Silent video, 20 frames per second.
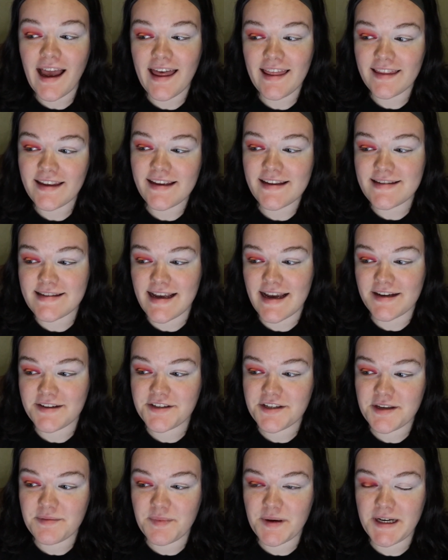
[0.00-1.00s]
I think it's
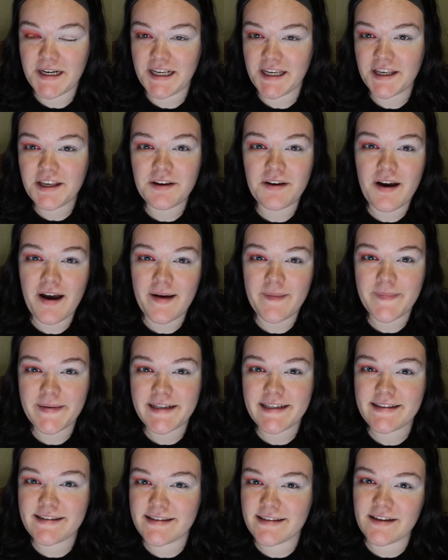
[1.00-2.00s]
actually pretty cute. I
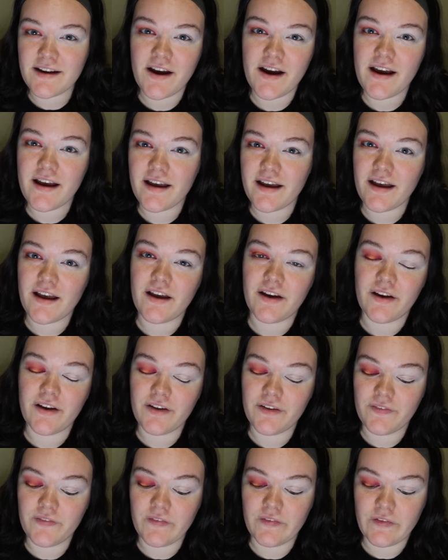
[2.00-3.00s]
mean, it's not a
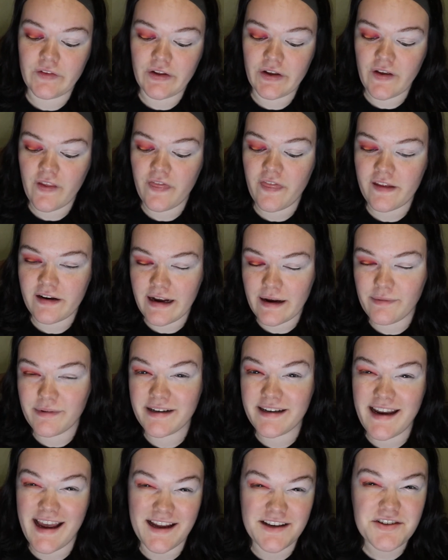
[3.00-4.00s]
look that I
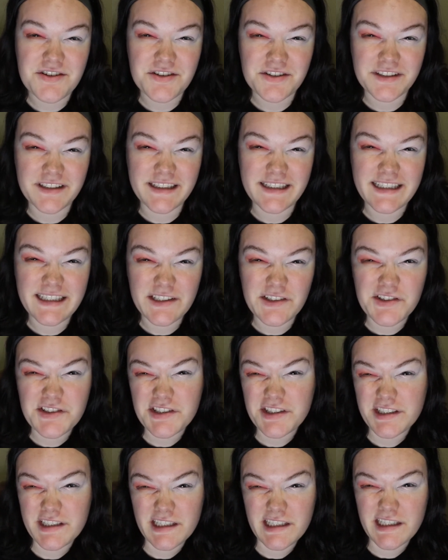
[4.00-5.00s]
would naturally
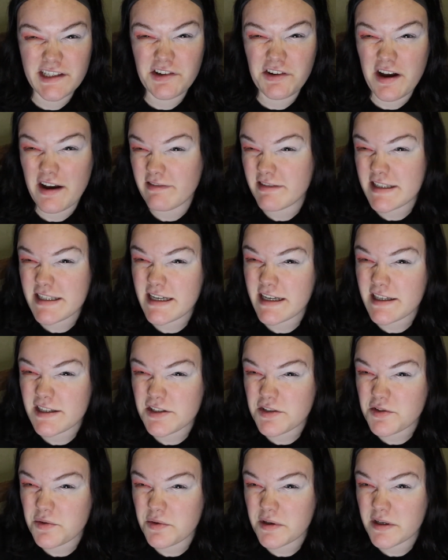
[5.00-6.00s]
usually
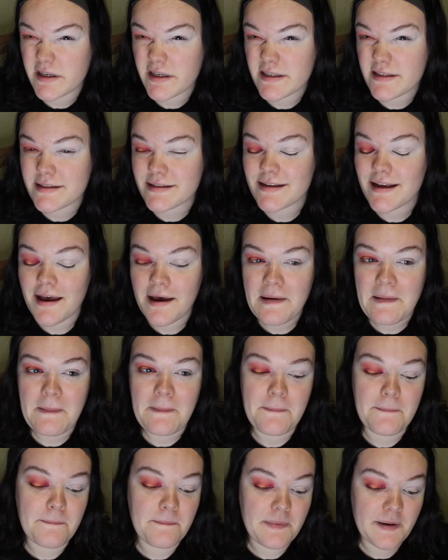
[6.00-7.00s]
gravitate towards,
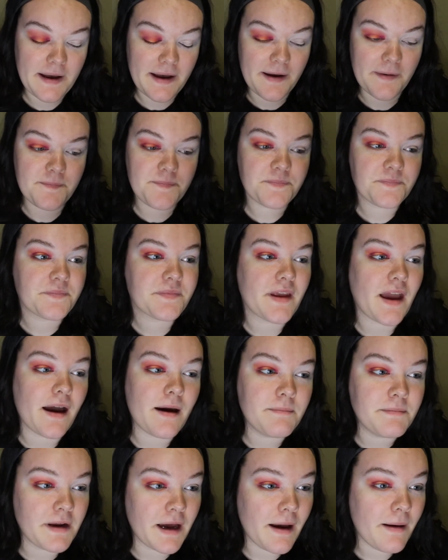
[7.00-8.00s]
but
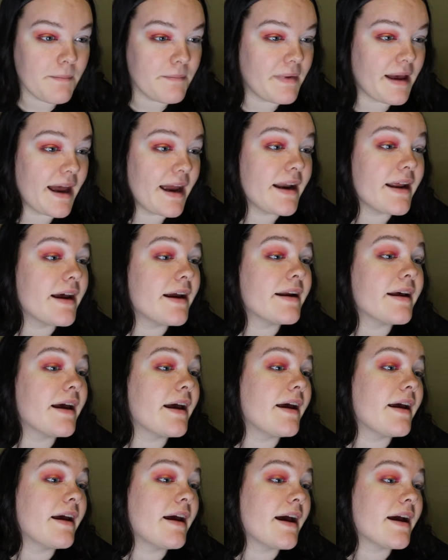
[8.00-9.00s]
I'm not mad at
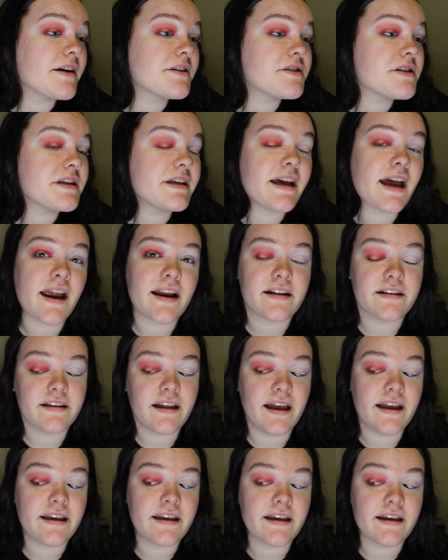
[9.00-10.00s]
it. I actually kind of
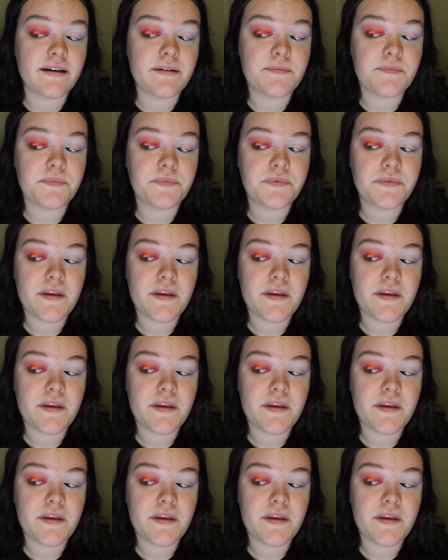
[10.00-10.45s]
like it.